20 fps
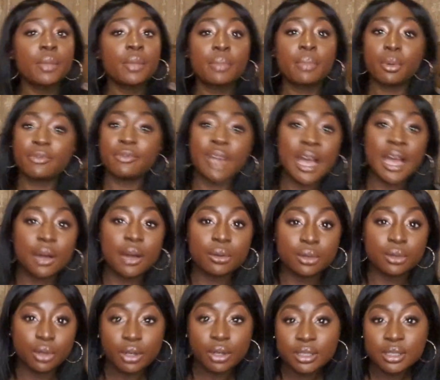But
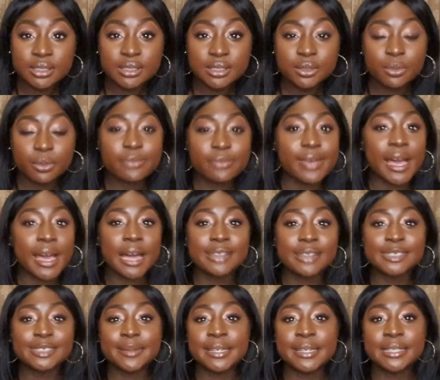without God,
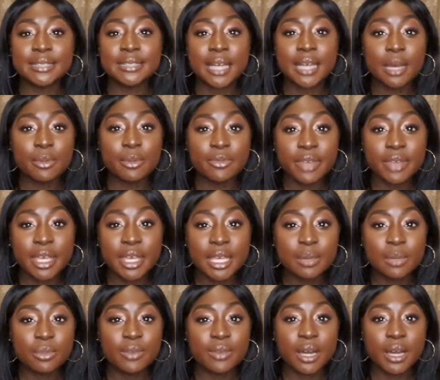without spending time with
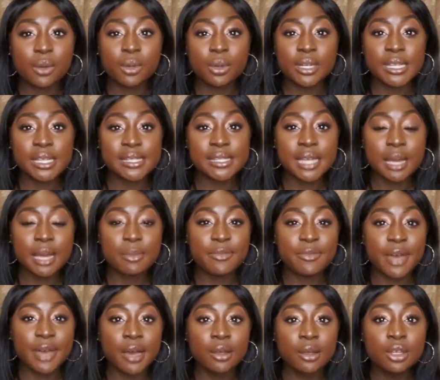him, without quality time,
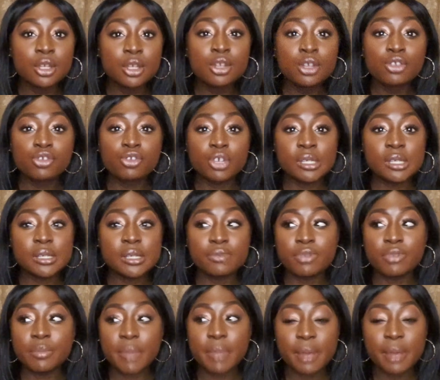without just
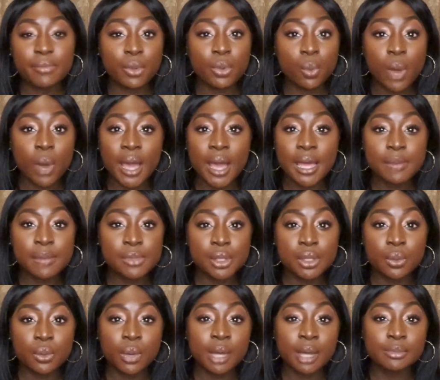remembering why I'm
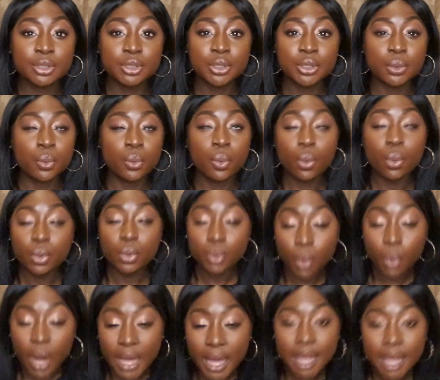doing what
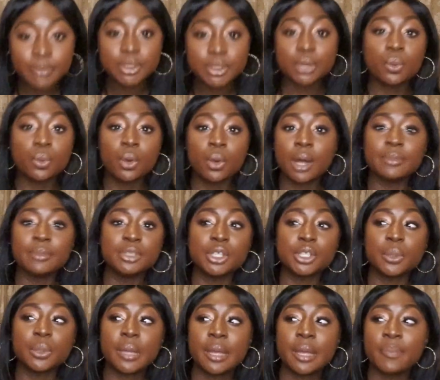I'm
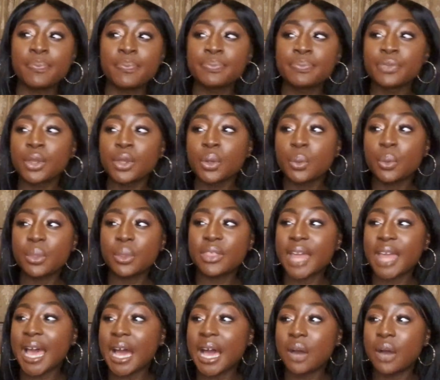doing,
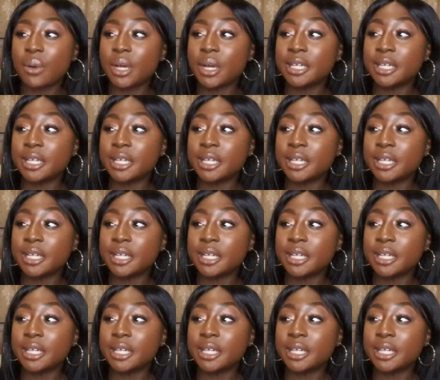without